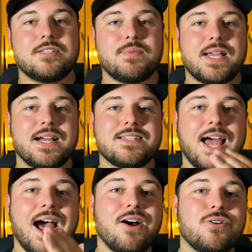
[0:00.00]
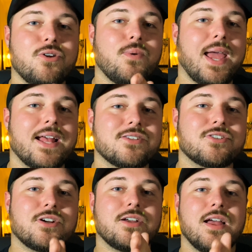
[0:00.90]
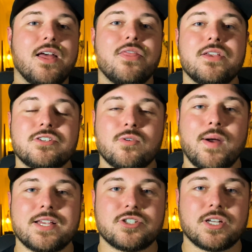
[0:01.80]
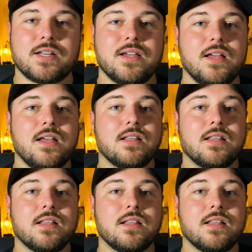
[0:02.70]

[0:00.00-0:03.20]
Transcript: because how you answer this question